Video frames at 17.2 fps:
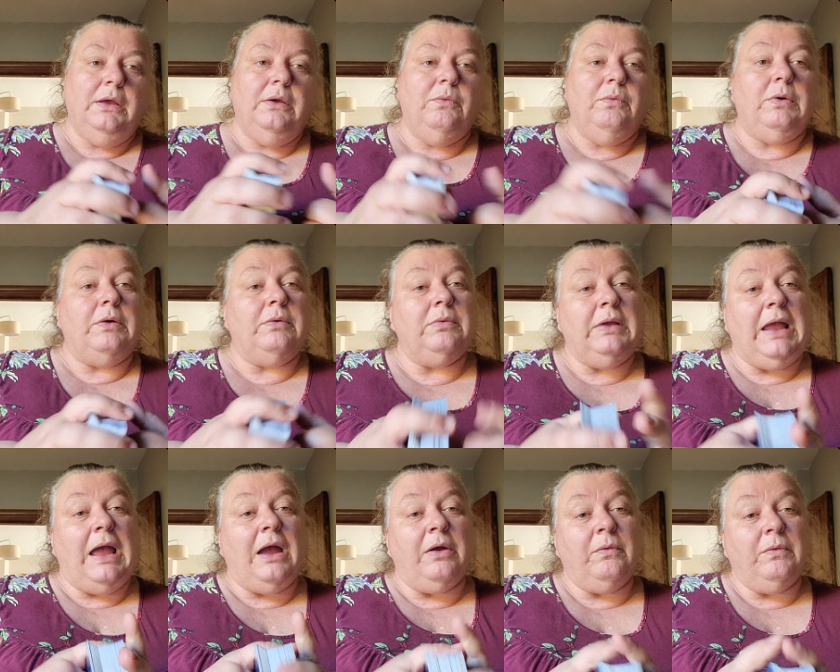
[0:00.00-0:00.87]
where we
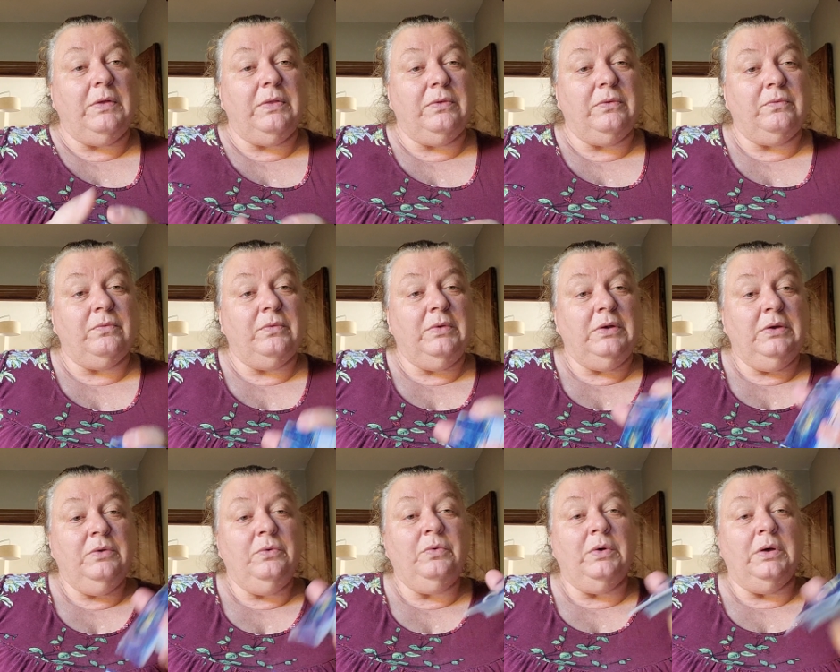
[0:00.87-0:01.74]
are with the
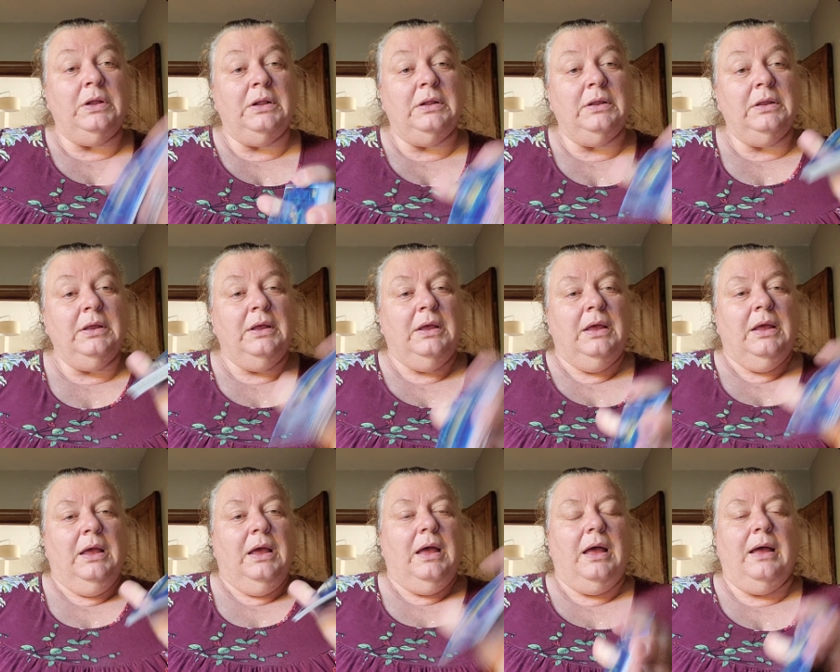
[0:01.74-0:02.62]
renewal.
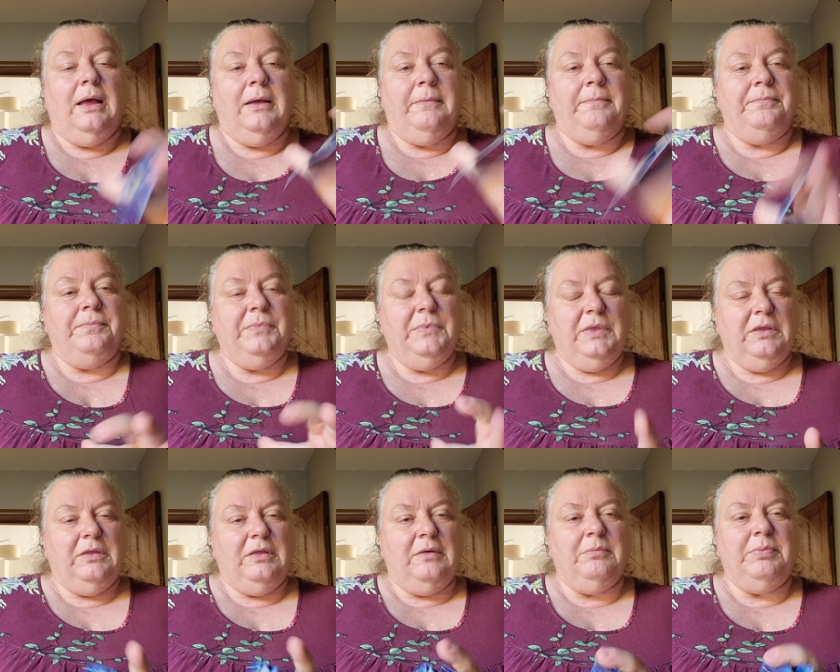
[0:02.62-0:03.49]
Um,
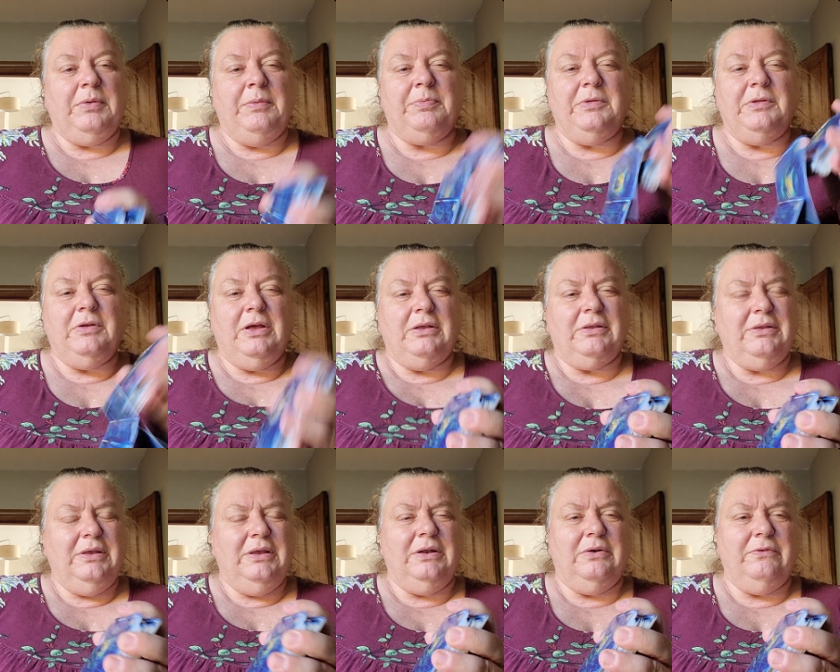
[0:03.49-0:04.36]
some people,
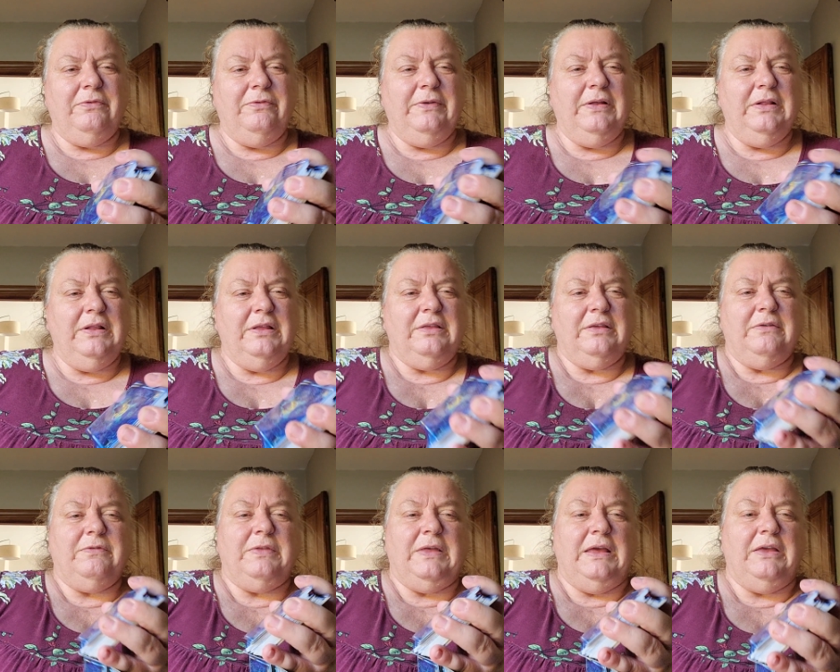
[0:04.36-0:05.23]
you know, feel as
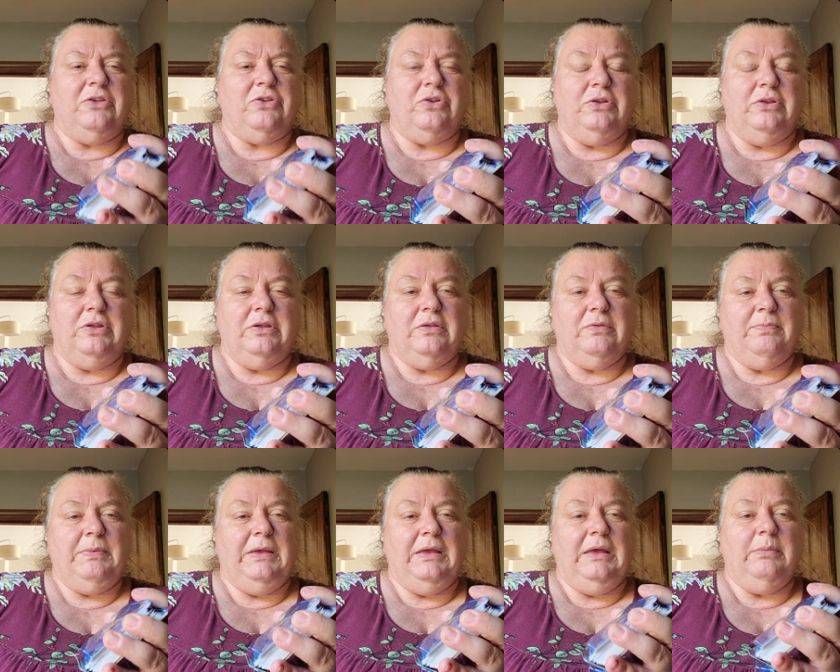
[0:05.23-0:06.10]
if they should just
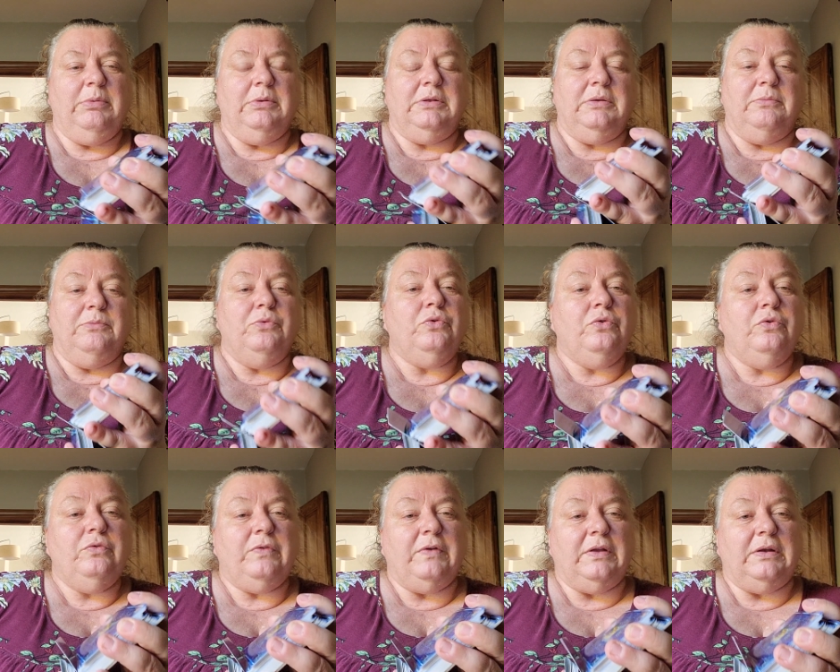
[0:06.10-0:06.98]
be able to
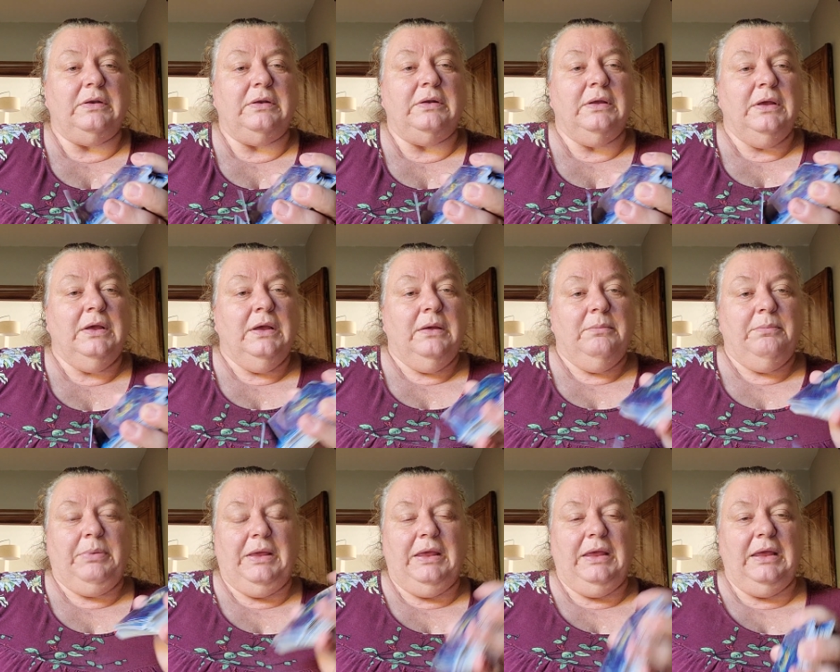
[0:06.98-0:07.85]
move and
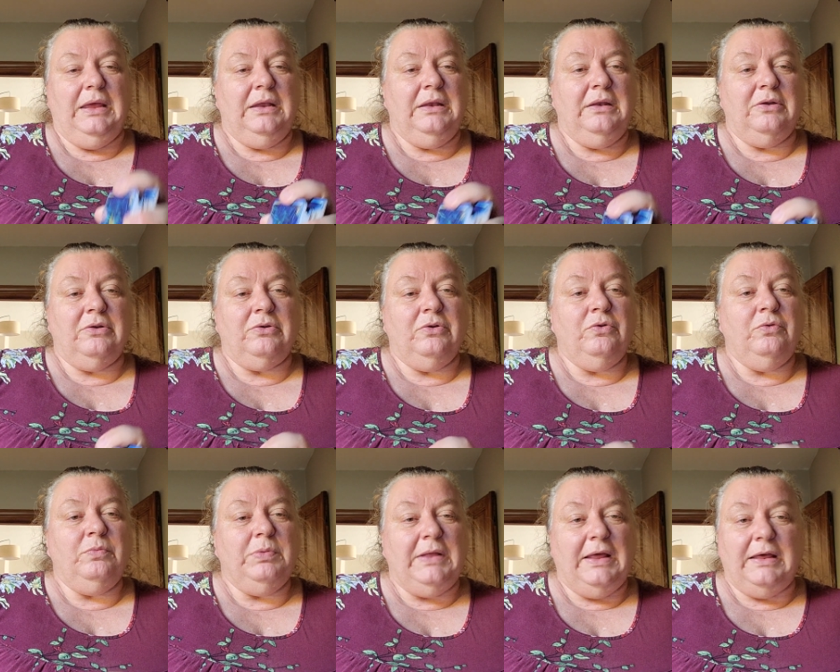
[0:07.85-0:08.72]
be in their
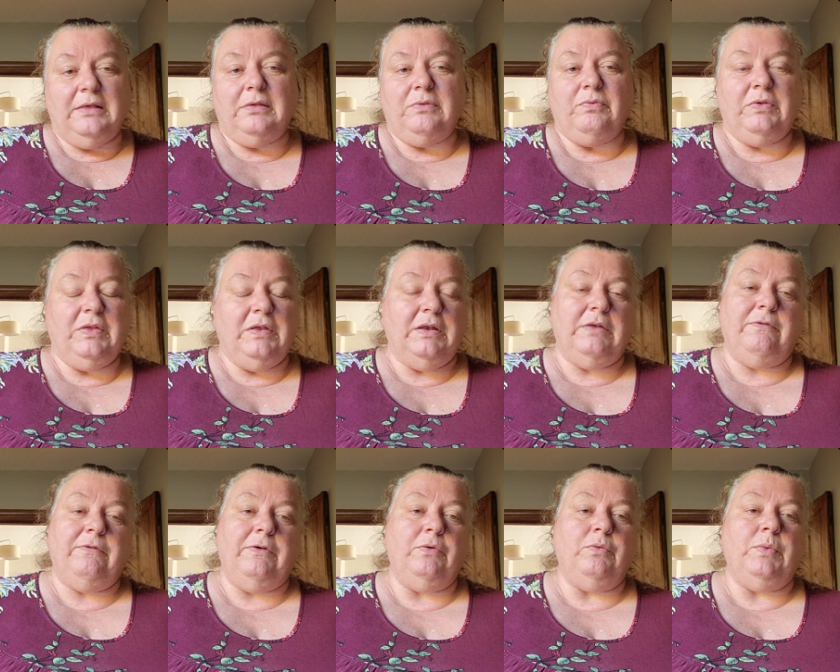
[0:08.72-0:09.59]
new place within a
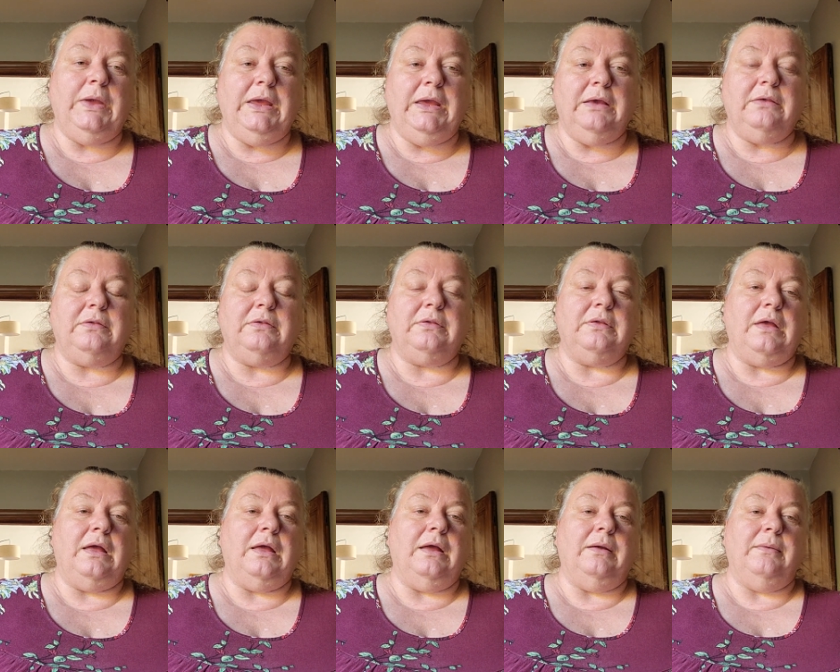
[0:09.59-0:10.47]
few weeks.
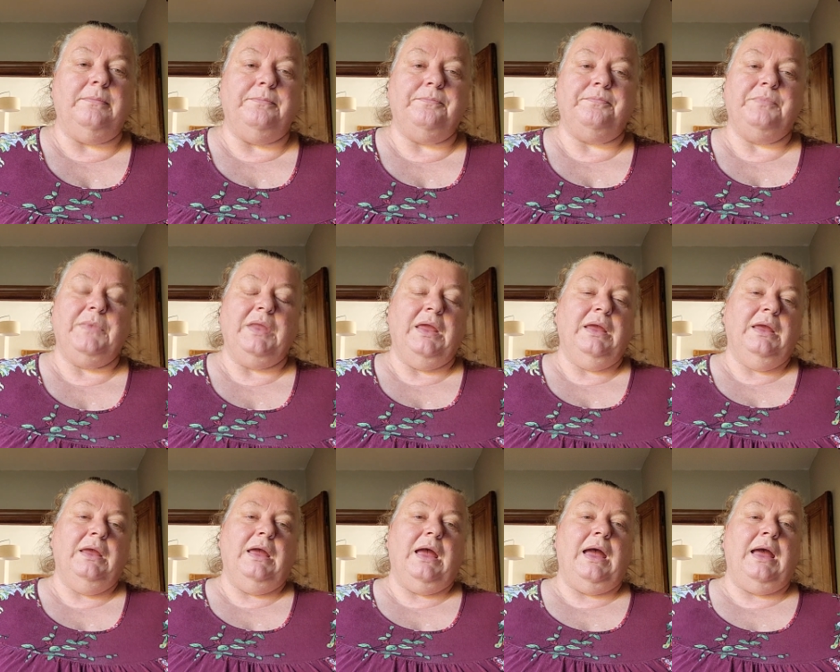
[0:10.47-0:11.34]
Um,
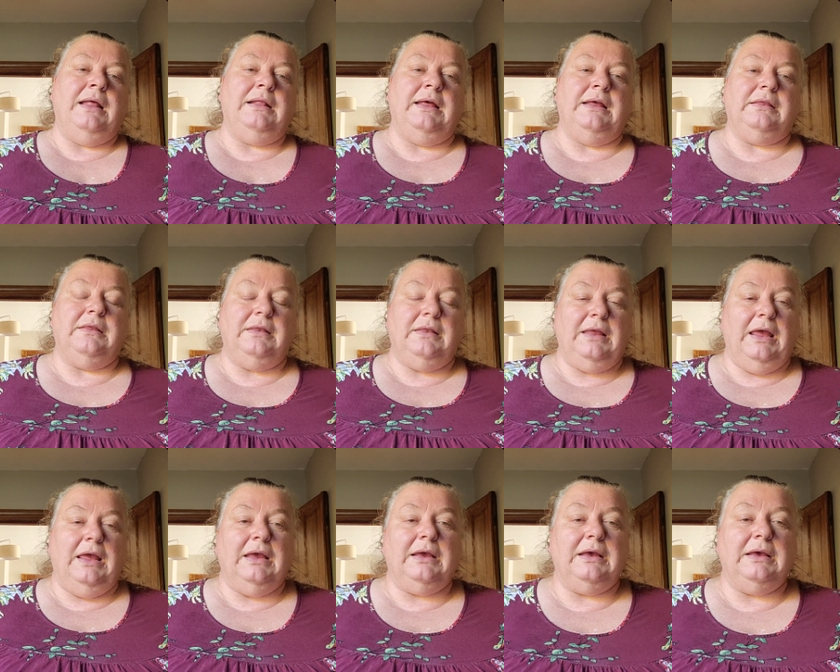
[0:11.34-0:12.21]
I like to
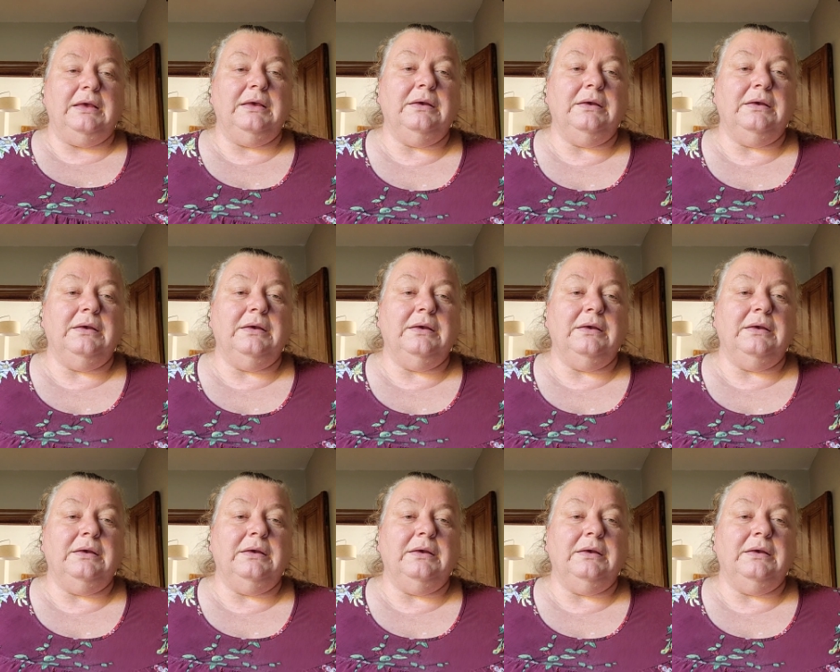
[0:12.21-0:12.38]
take